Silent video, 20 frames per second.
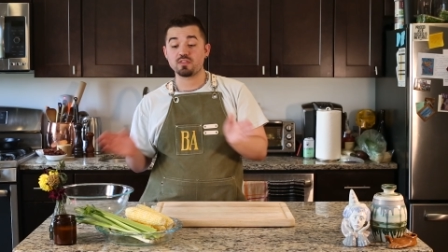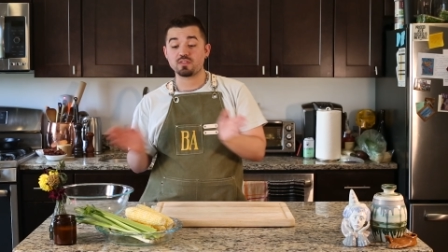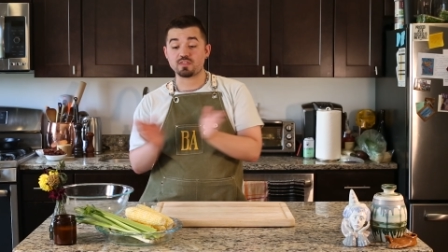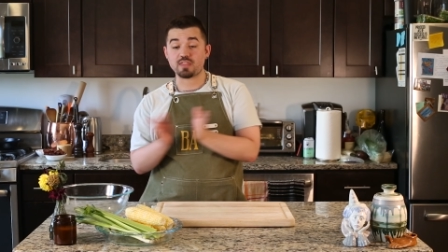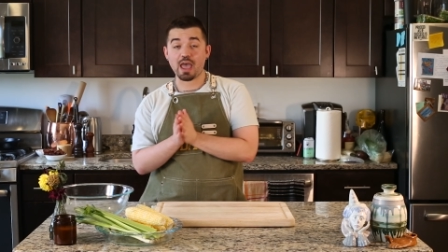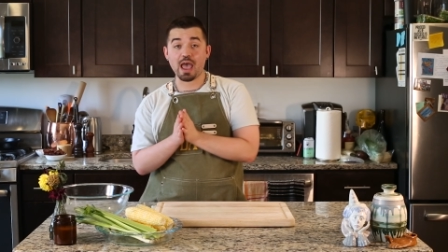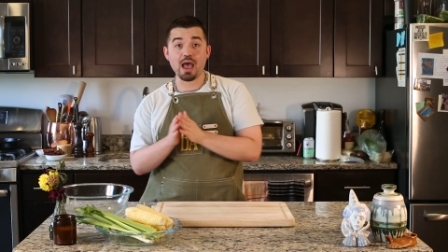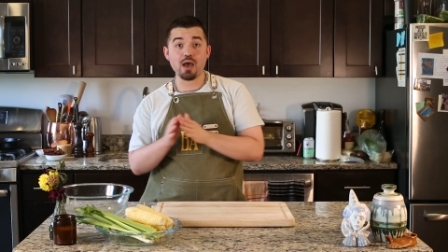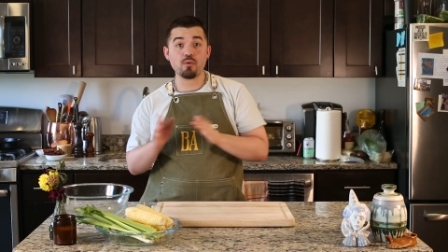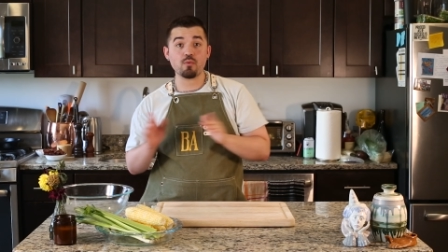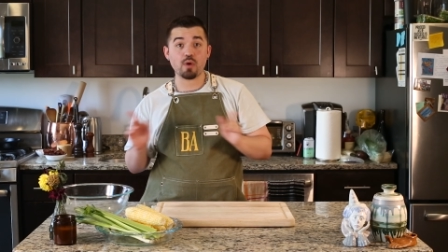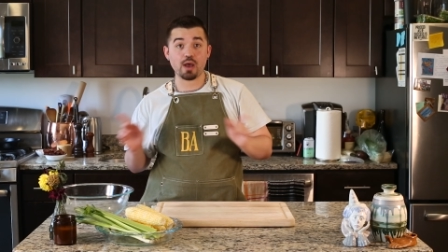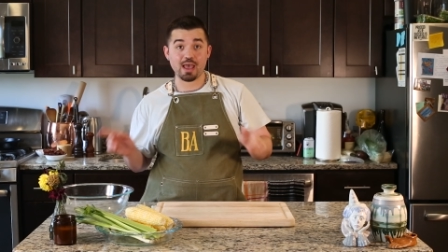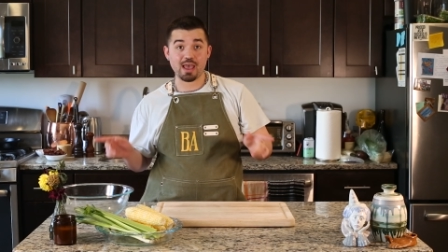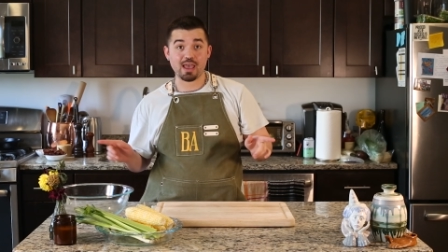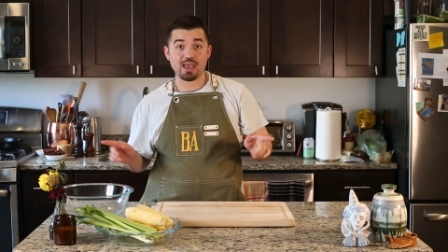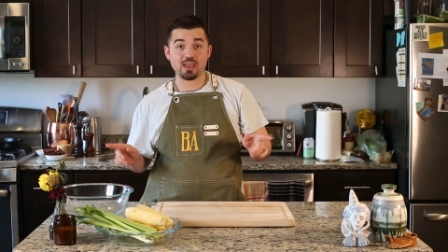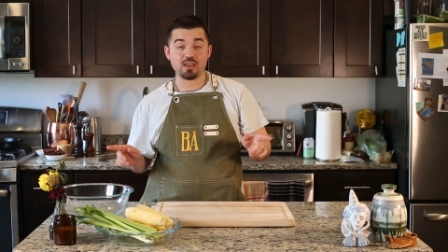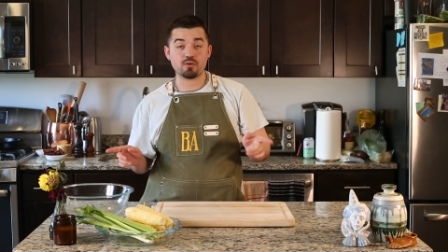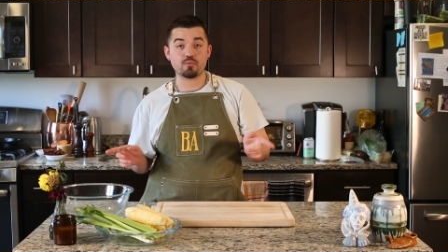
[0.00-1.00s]
That
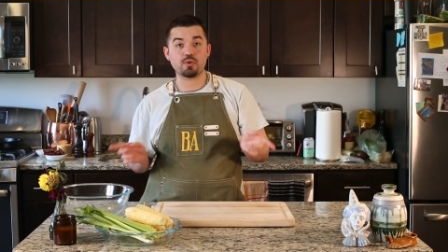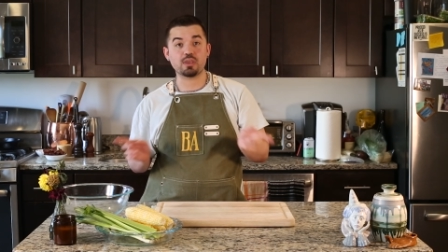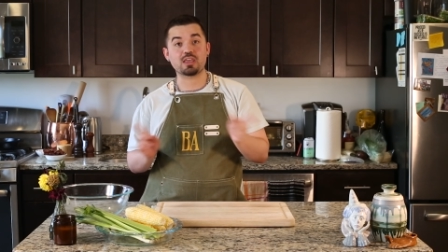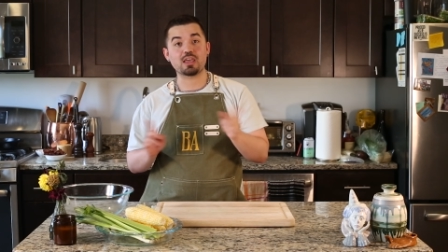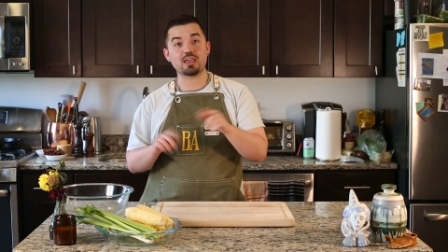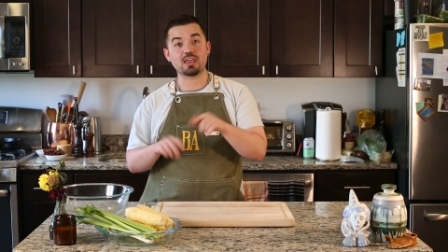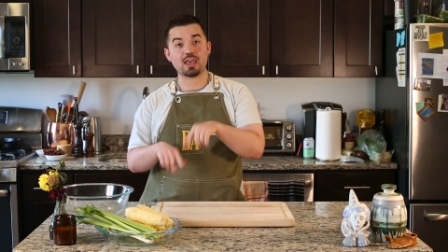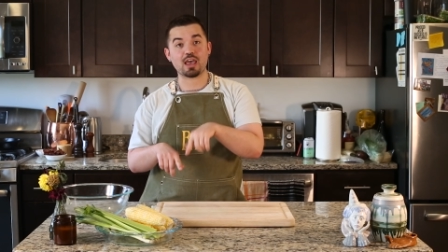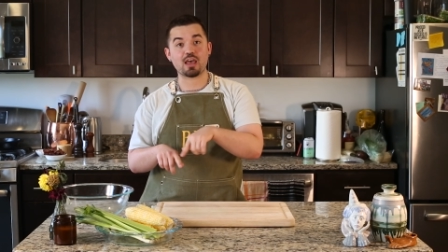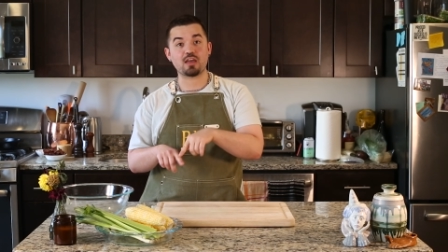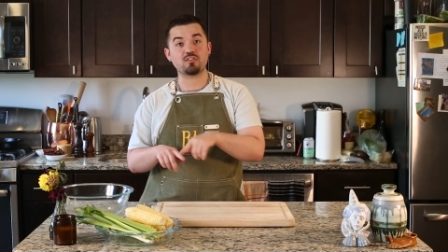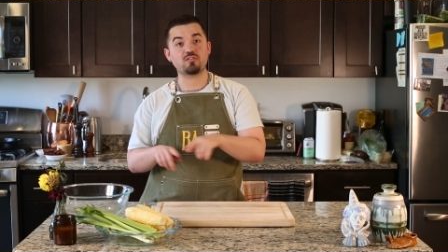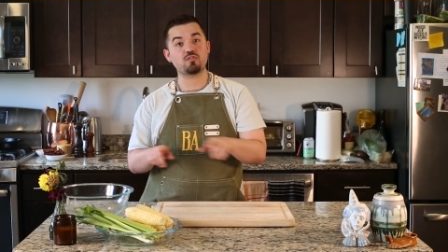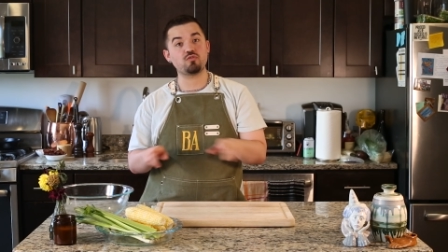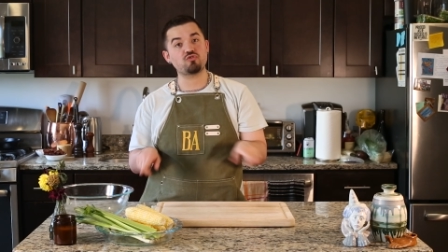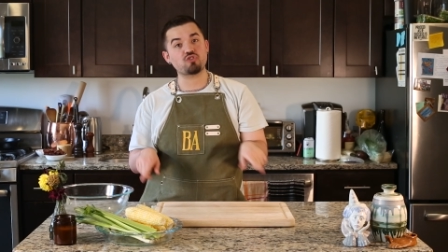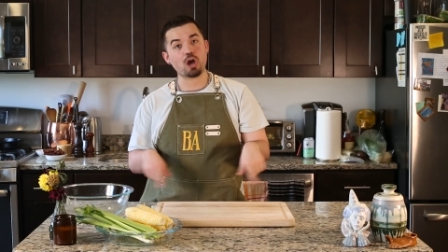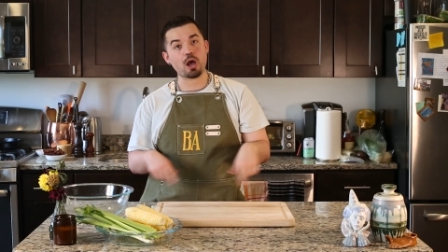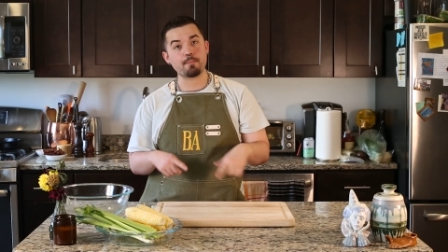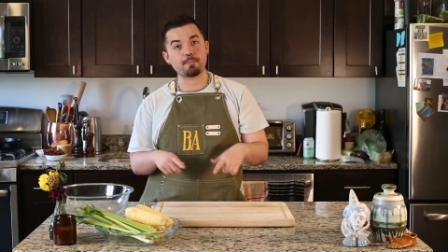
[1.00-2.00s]
way we can get to
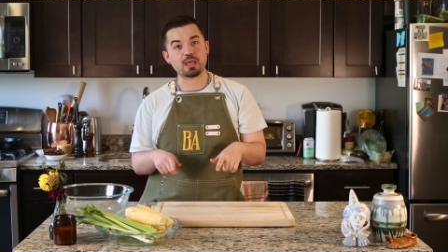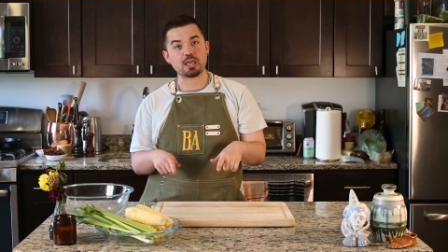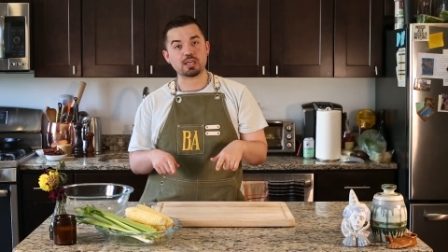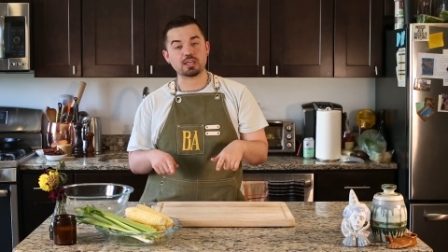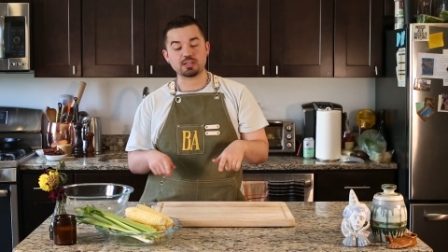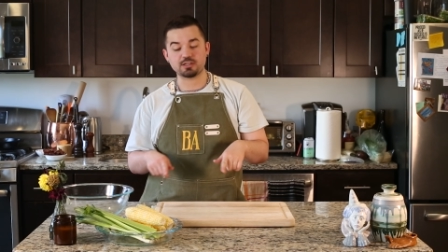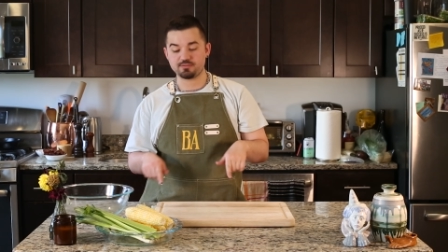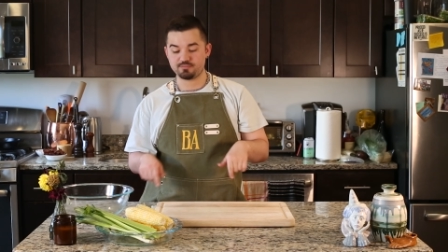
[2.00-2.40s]
chopping.